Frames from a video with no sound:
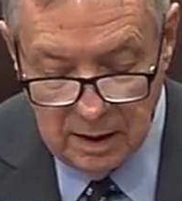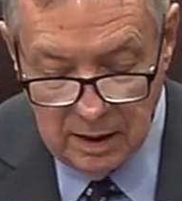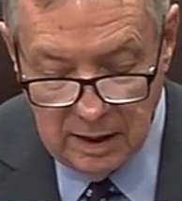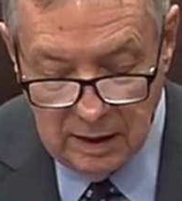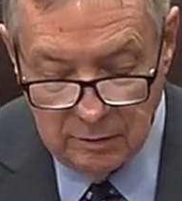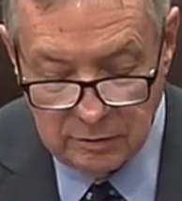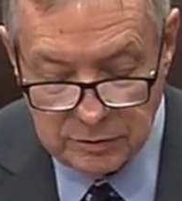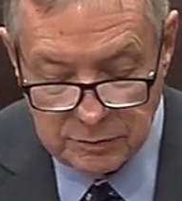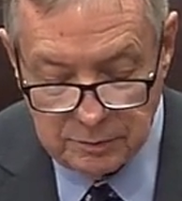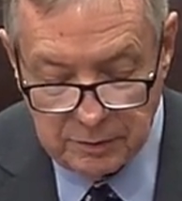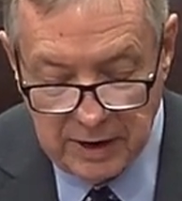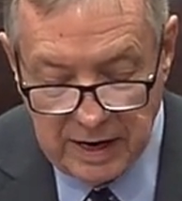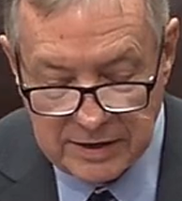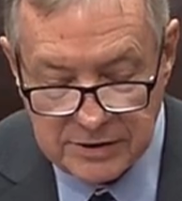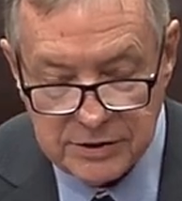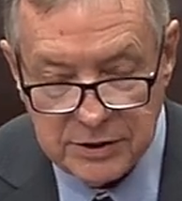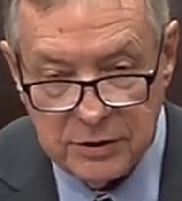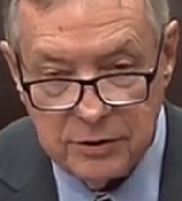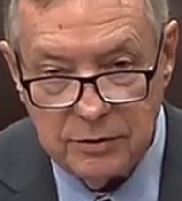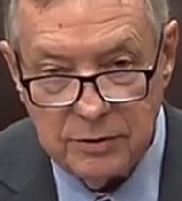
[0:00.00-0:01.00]
He was
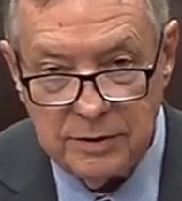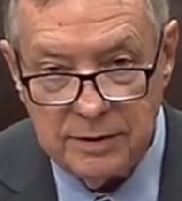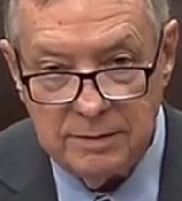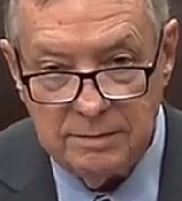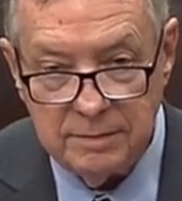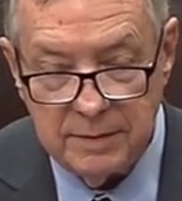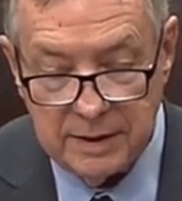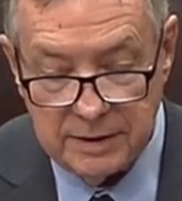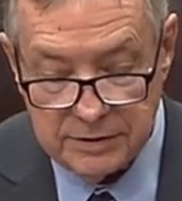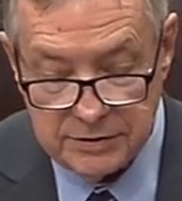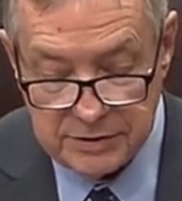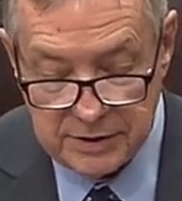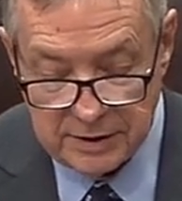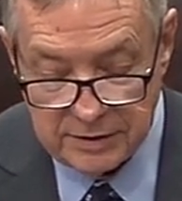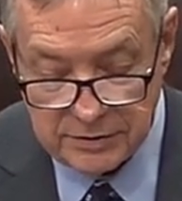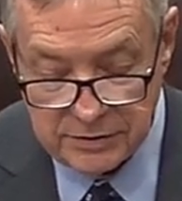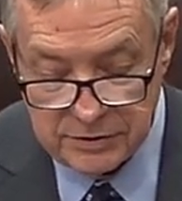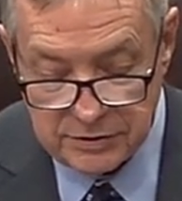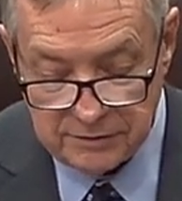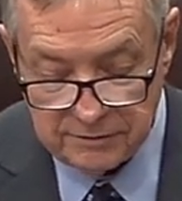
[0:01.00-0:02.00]
prosecuted and
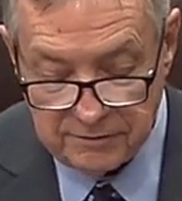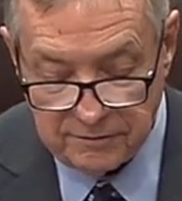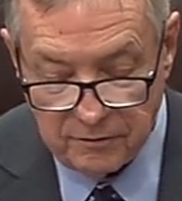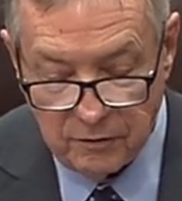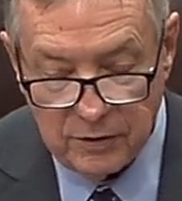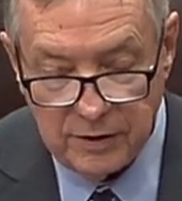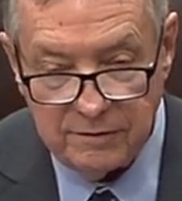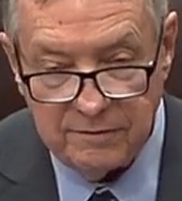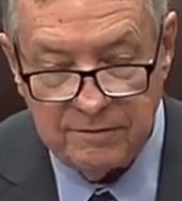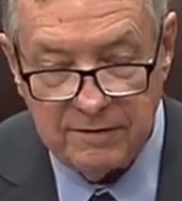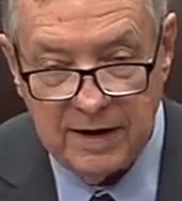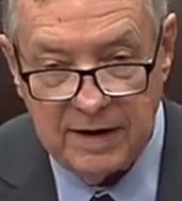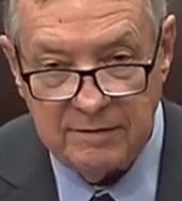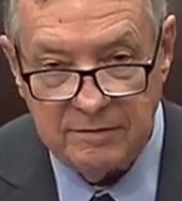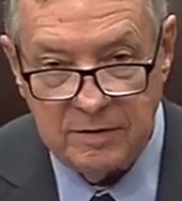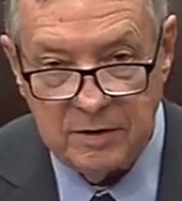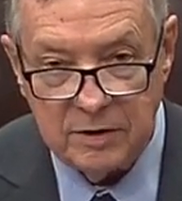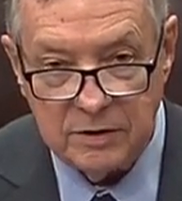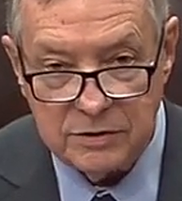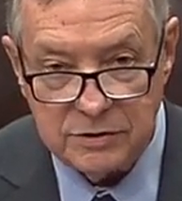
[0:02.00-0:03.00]
sentenced to
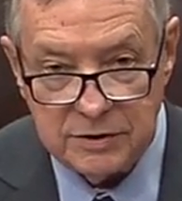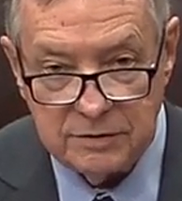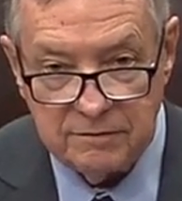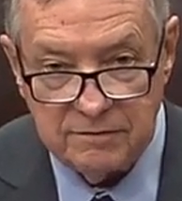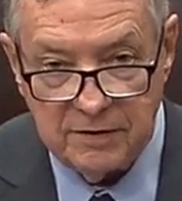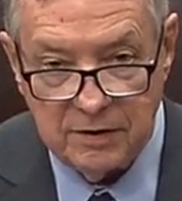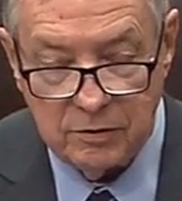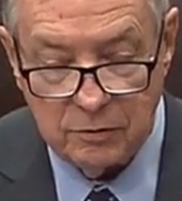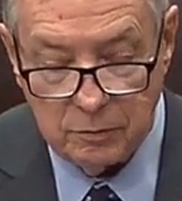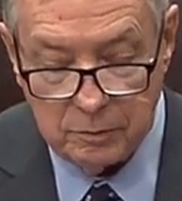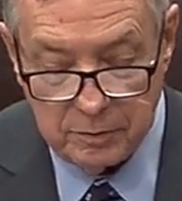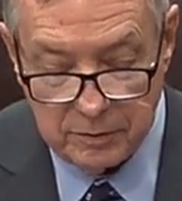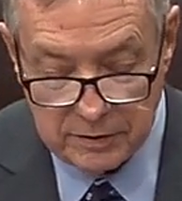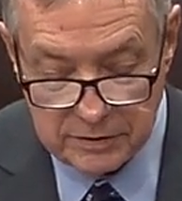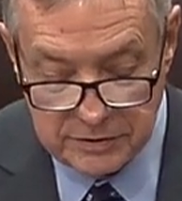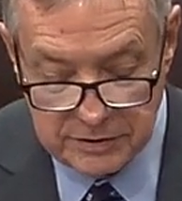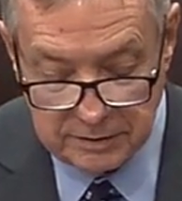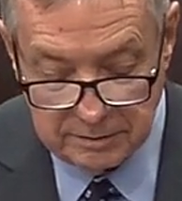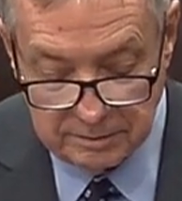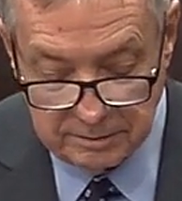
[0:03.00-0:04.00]
45 years in federal
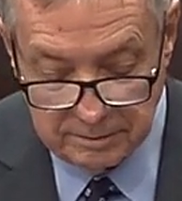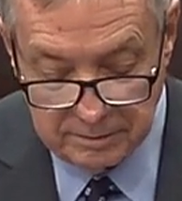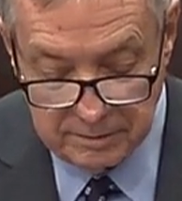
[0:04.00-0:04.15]
prison.